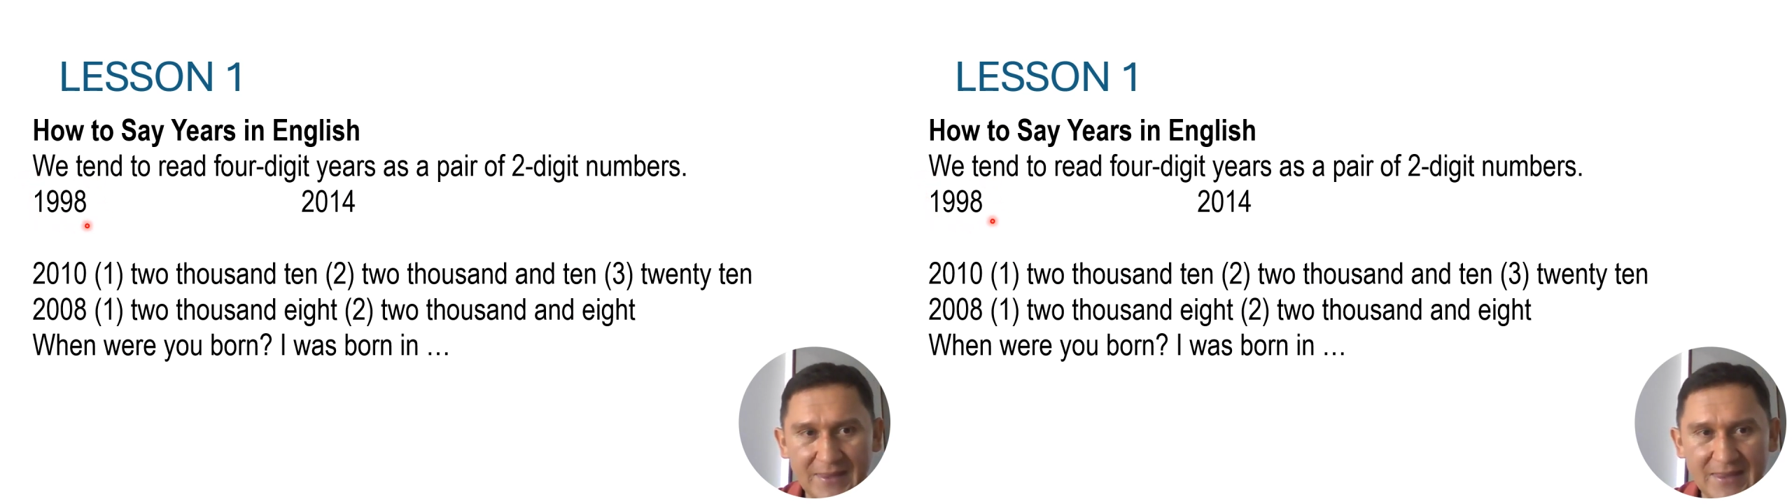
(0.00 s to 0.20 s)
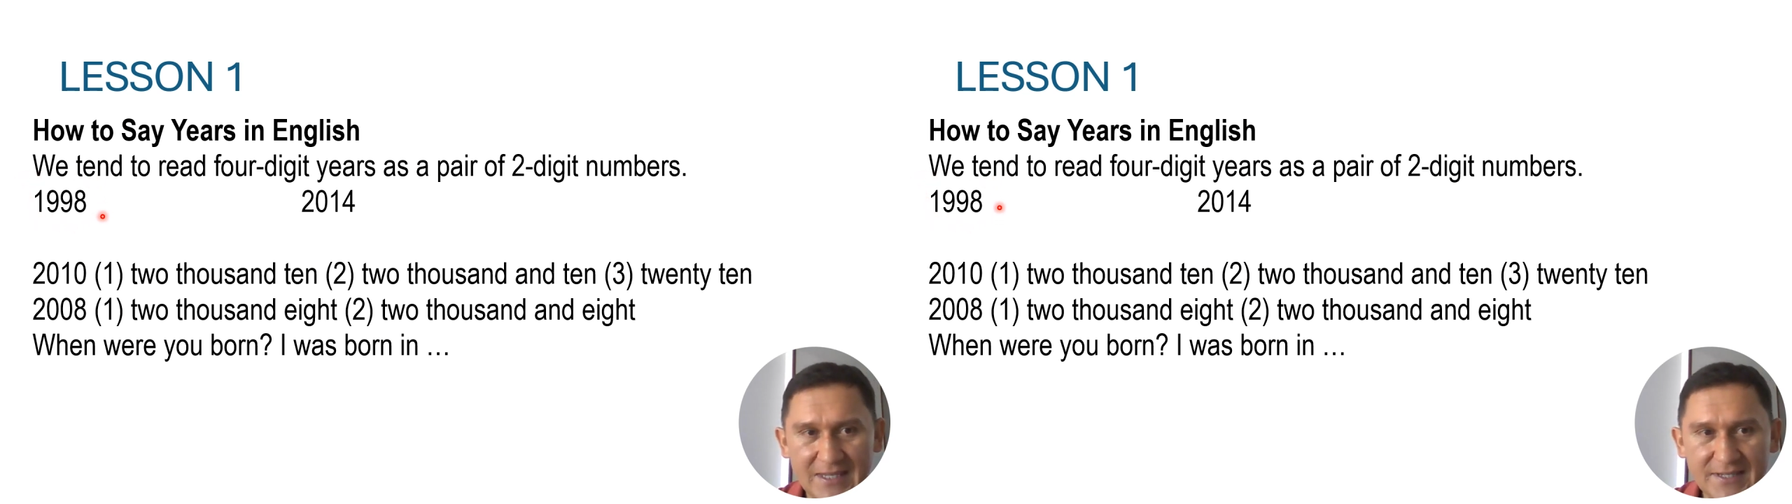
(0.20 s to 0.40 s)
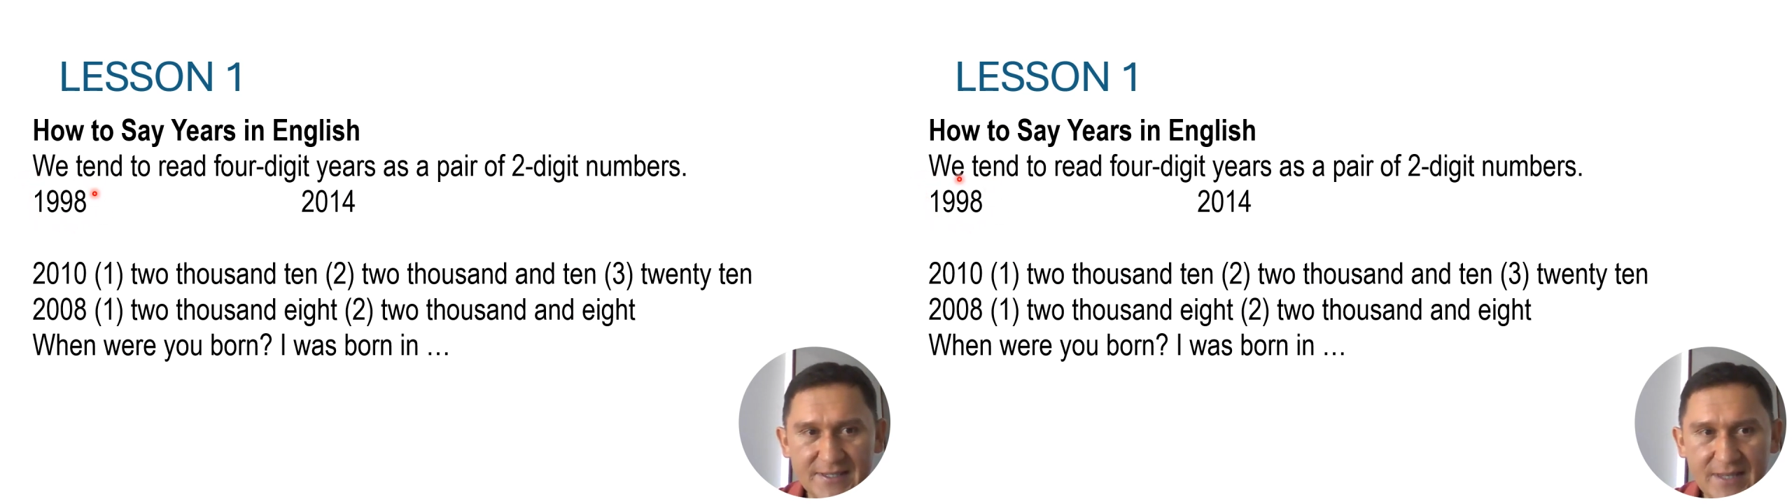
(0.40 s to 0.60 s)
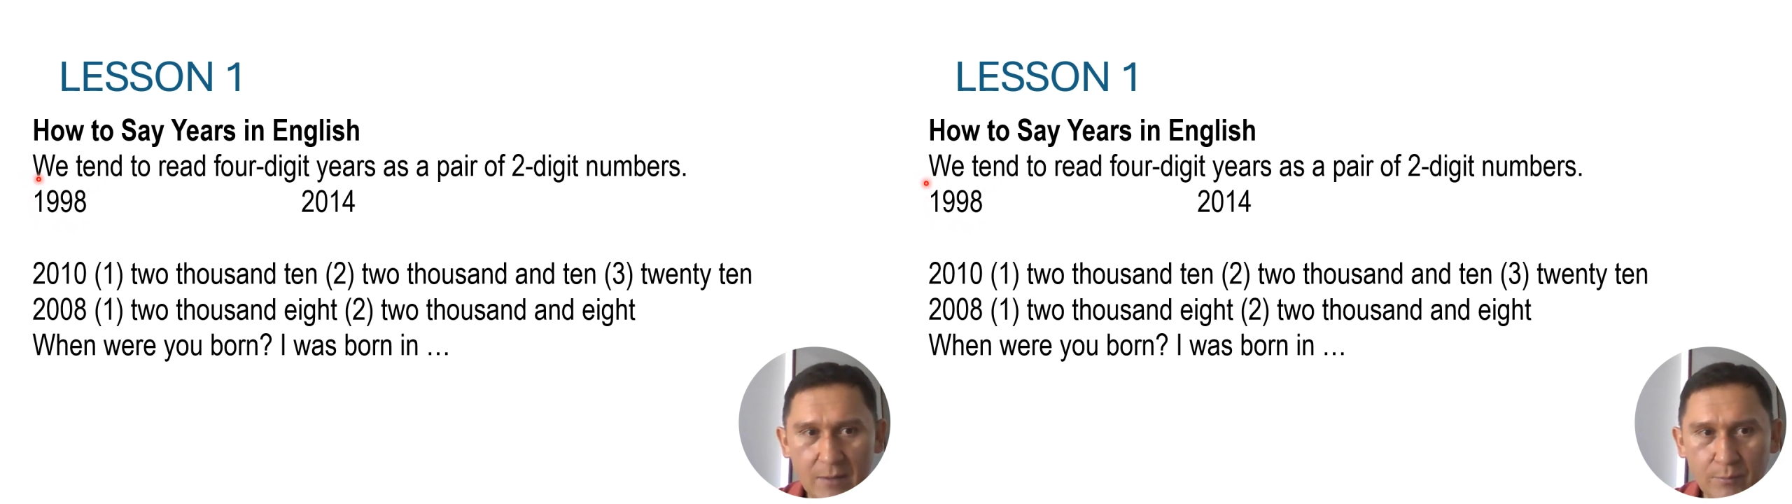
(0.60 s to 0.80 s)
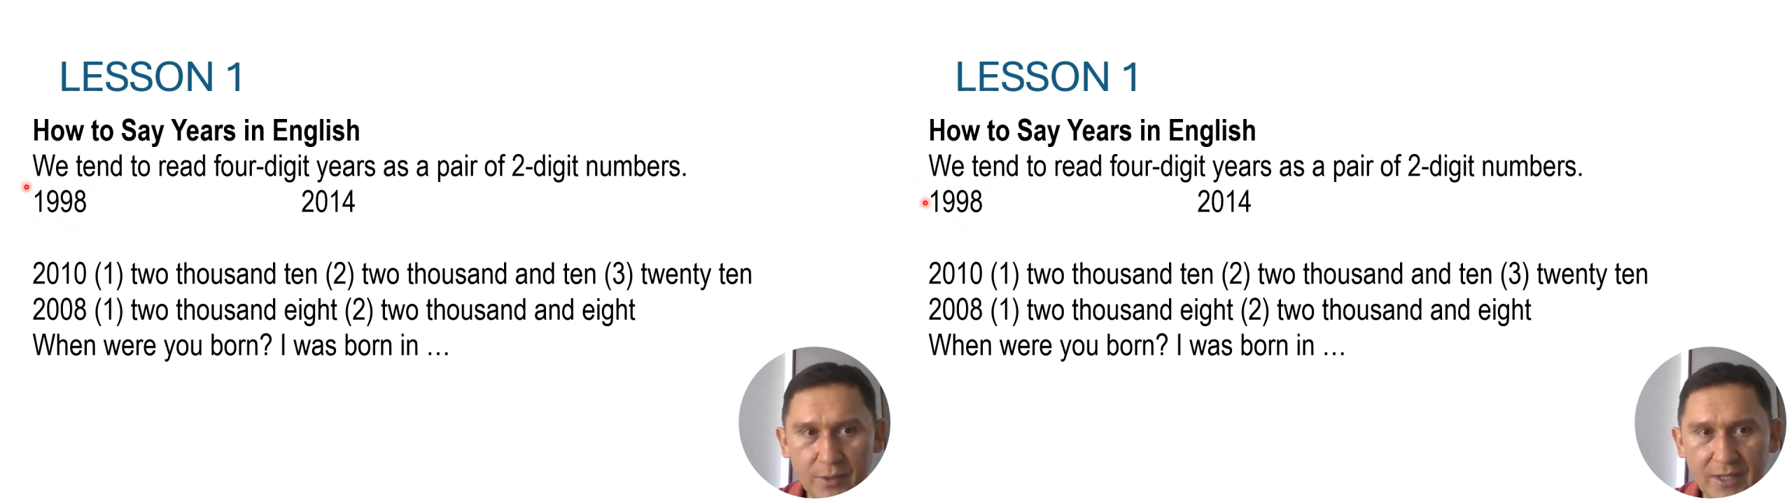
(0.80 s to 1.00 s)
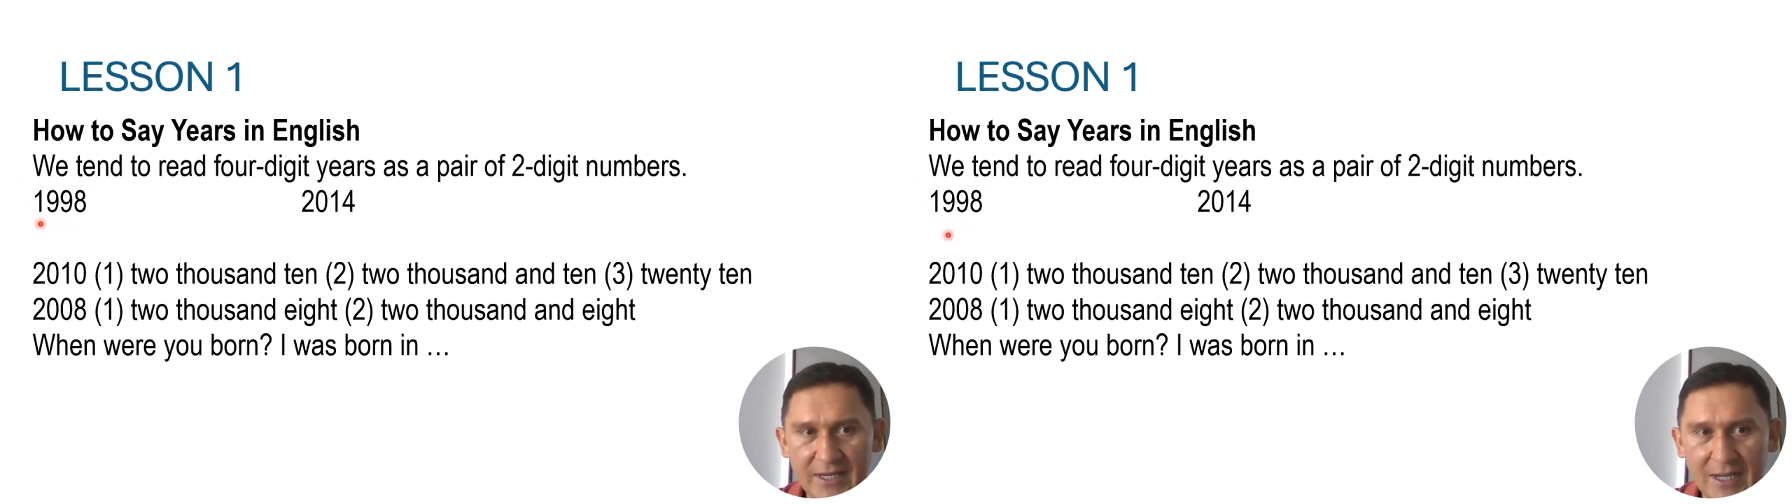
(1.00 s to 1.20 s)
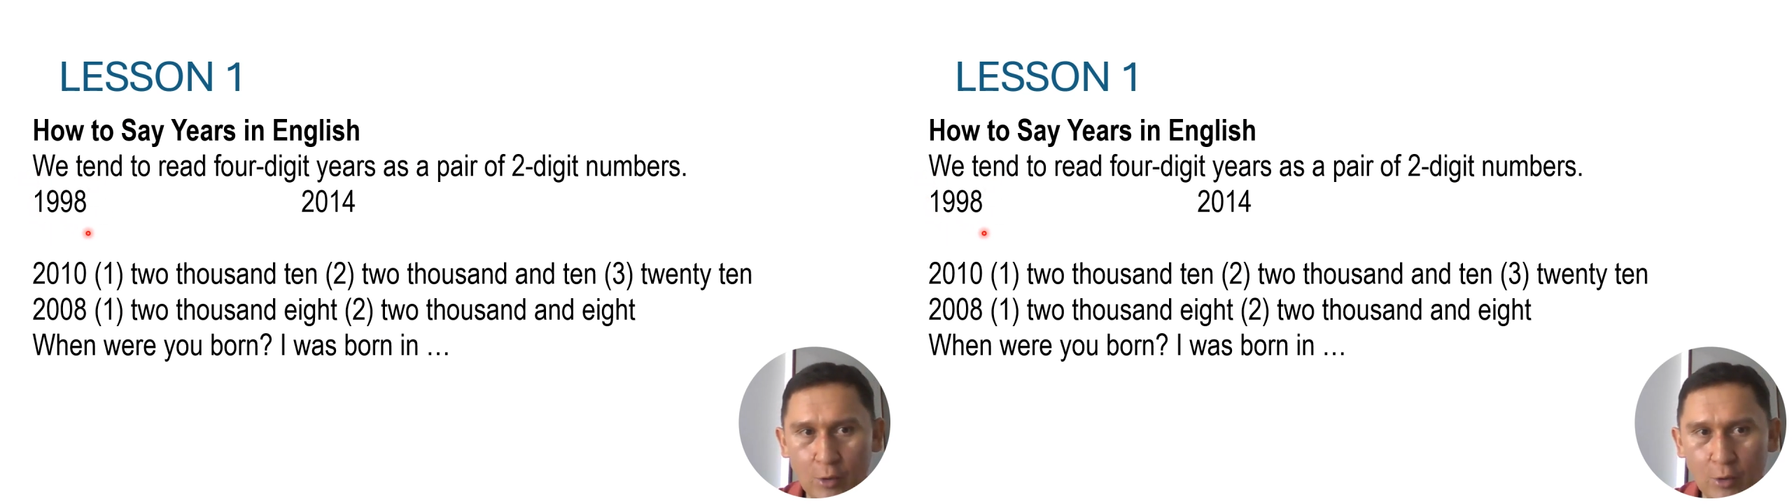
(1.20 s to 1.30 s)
this number in a